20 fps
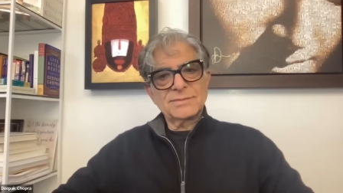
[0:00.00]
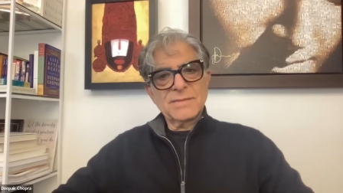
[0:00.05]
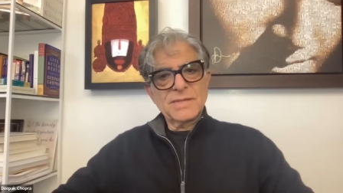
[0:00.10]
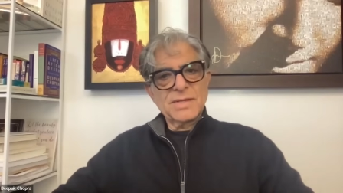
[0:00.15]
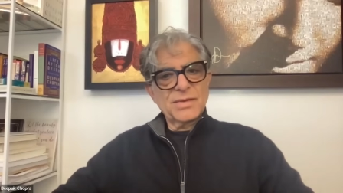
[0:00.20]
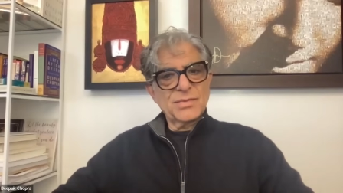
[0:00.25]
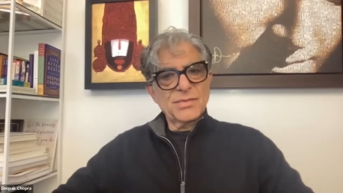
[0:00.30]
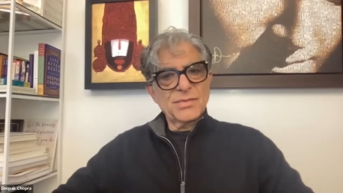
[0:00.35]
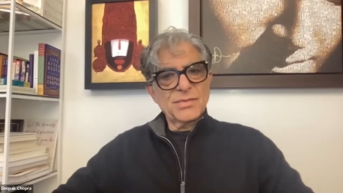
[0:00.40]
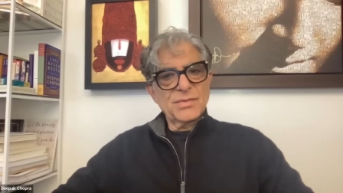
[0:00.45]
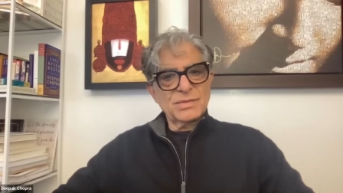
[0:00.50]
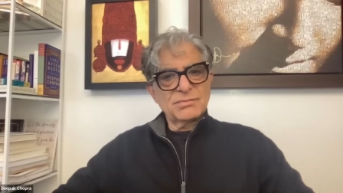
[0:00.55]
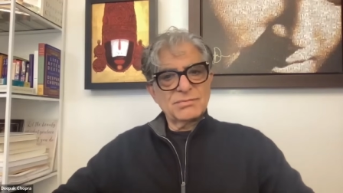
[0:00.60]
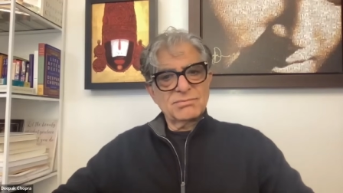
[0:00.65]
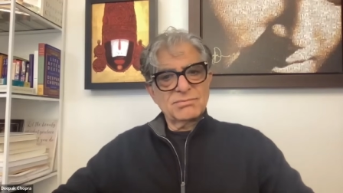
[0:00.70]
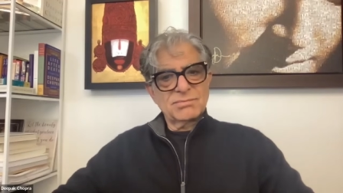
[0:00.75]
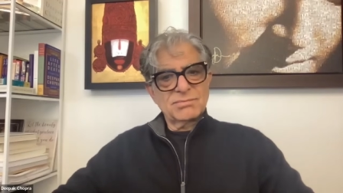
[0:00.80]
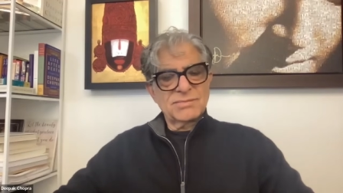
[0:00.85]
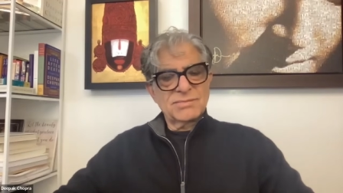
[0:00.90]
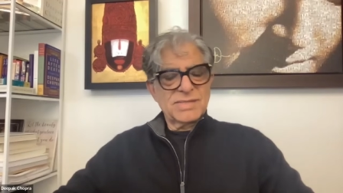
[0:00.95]

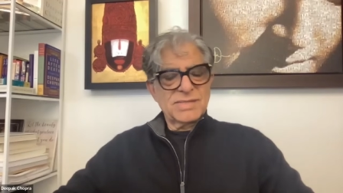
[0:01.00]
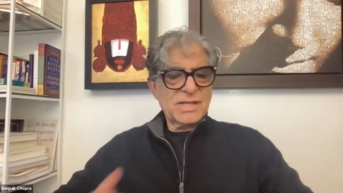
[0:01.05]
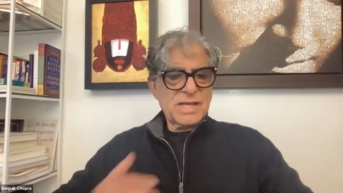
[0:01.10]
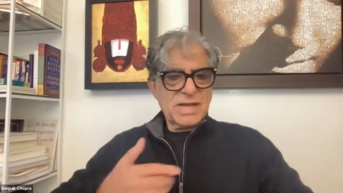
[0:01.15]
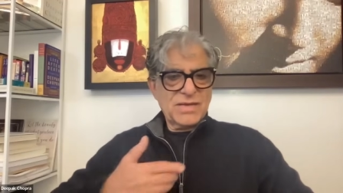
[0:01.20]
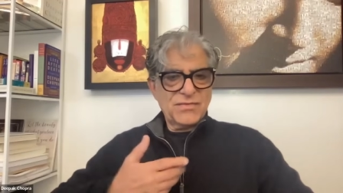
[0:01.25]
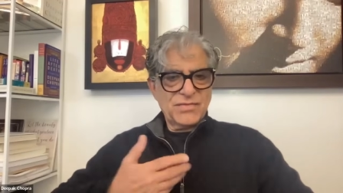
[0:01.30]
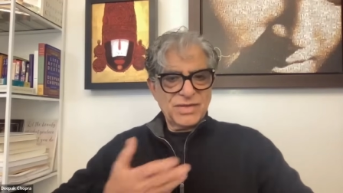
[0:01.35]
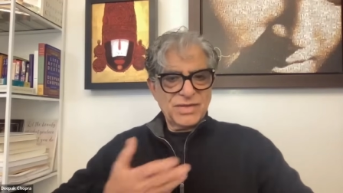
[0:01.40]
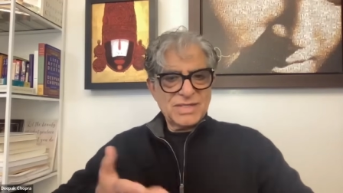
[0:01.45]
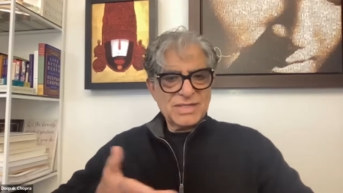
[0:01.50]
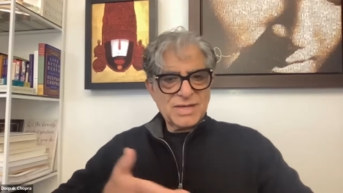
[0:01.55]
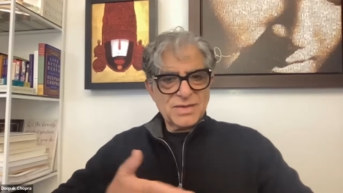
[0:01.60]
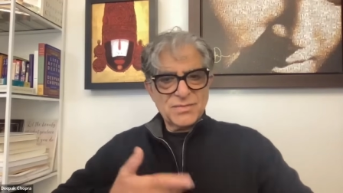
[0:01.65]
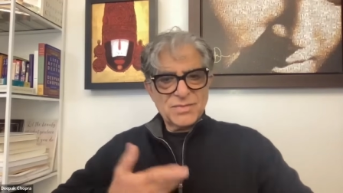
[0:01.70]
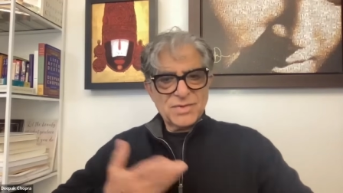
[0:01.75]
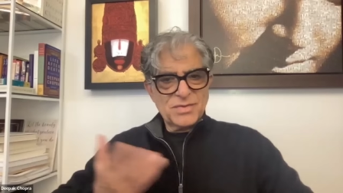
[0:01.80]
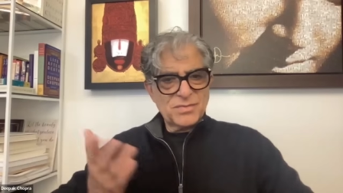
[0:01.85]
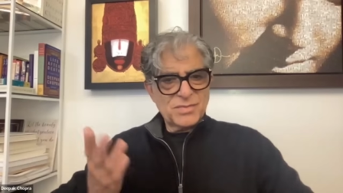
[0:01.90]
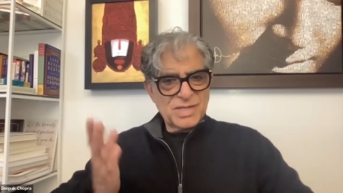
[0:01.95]
Every
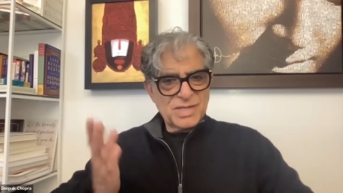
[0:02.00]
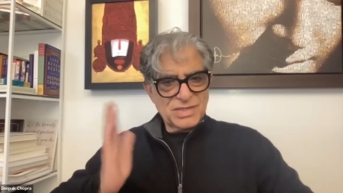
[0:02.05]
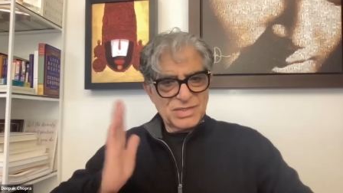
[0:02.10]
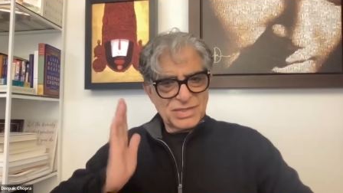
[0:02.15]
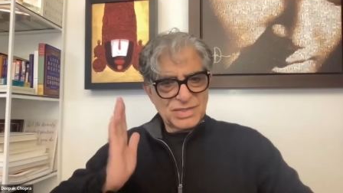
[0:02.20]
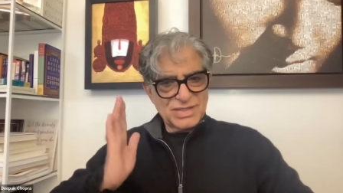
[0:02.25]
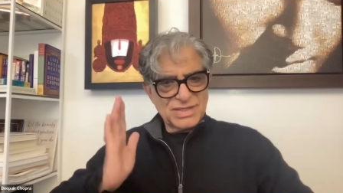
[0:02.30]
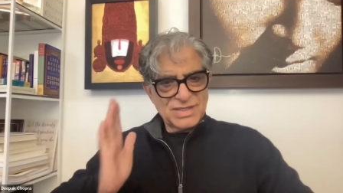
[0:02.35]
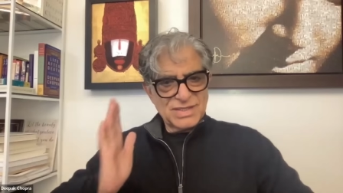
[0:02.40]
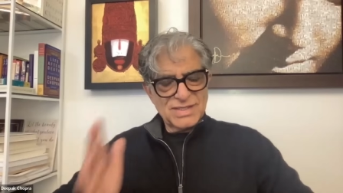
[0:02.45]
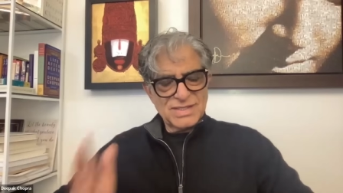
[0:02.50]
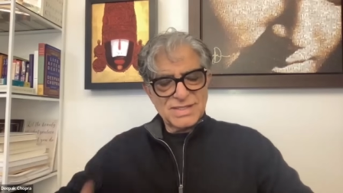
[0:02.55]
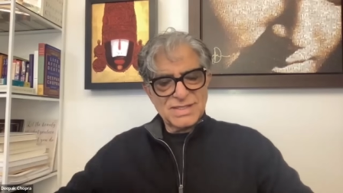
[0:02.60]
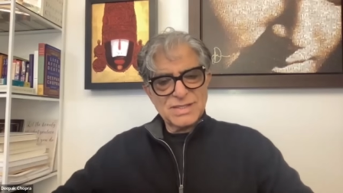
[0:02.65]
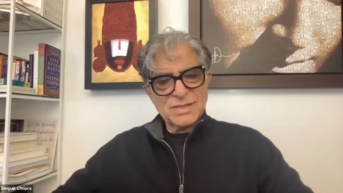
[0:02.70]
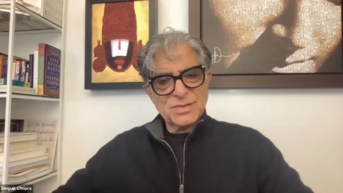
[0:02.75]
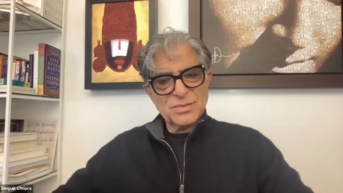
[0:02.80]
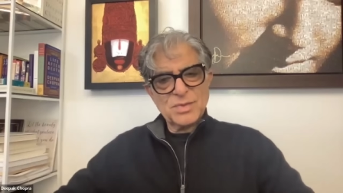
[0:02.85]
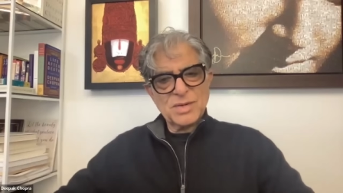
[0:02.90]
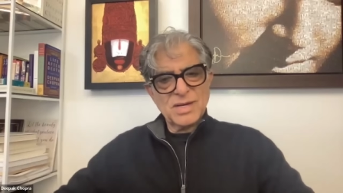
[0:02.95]
time I've mentioned this
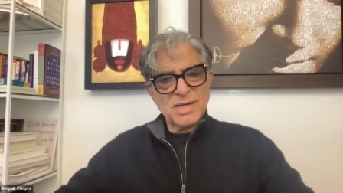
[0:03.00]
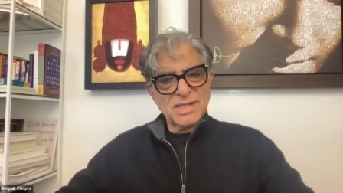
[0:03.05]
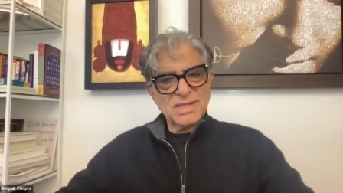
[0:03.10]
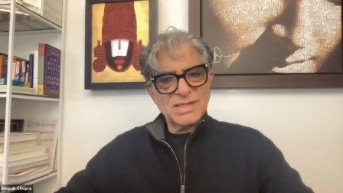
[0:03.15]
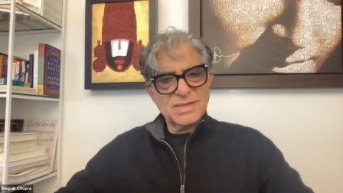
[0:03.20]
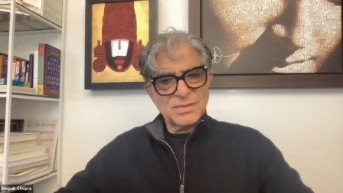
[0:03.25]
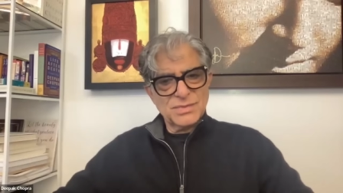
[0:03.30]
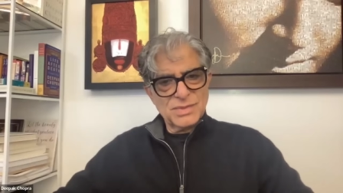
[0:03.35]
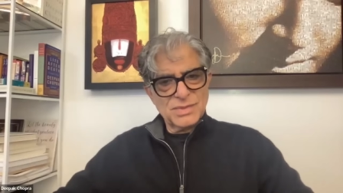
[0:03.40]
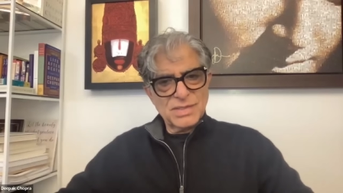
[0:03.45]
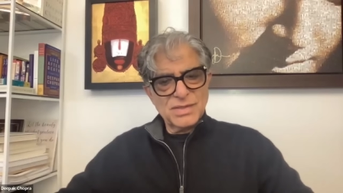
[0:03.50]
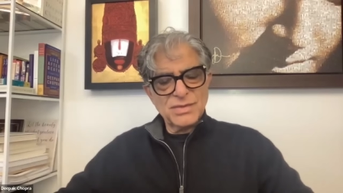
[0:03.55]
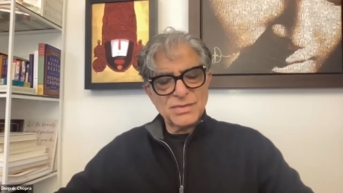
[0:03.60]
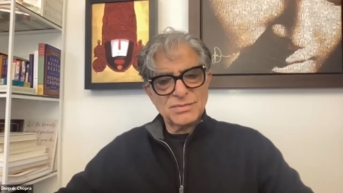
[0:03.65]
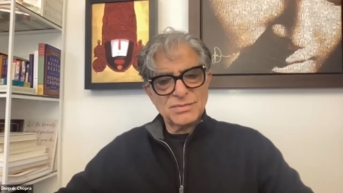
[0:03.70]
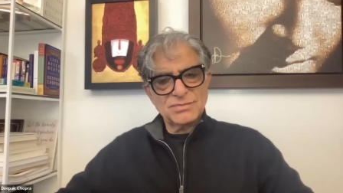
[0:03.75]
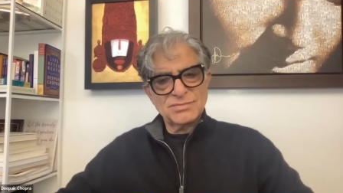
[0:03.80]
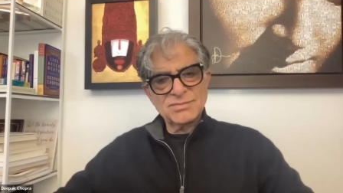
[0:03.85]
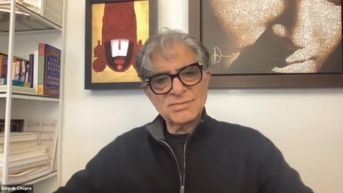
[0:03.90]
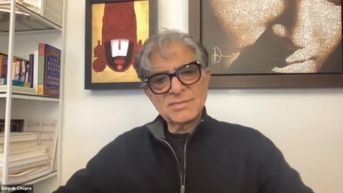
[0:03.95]
in the past,
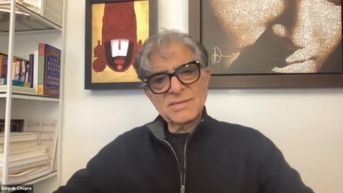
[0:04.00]
without